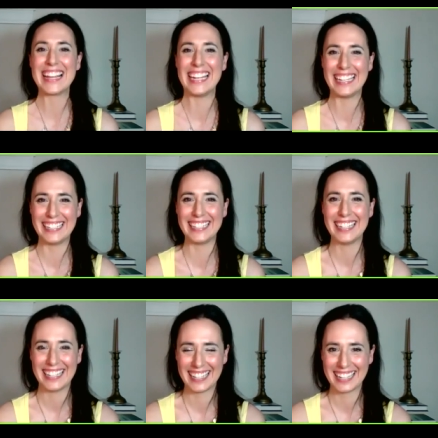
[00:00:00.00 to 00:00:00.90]

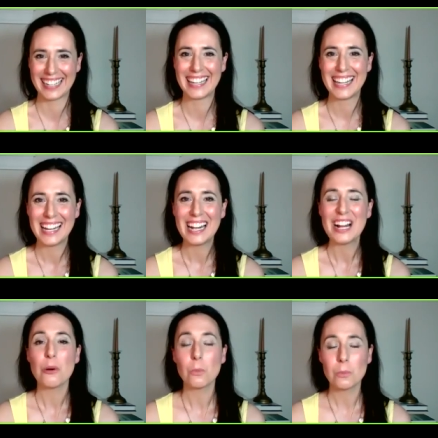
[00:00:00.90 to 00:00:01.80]
I'm
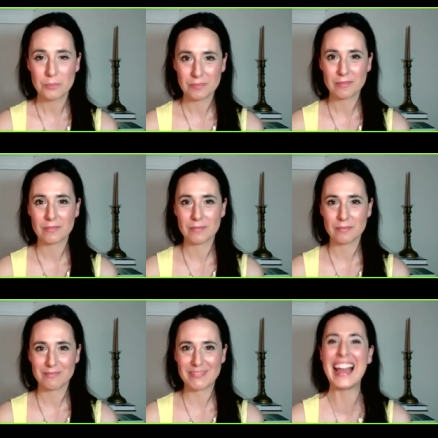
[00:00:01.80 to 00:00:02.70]
not on drugs anymore.
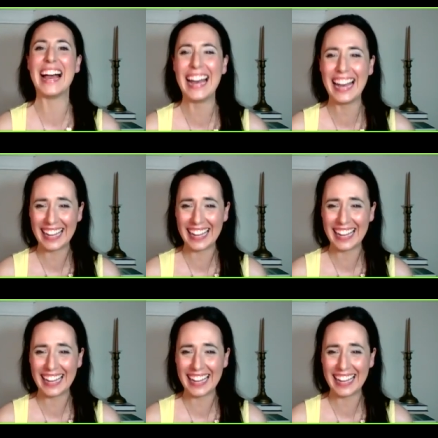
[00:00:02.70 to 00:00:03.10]
Just want to say.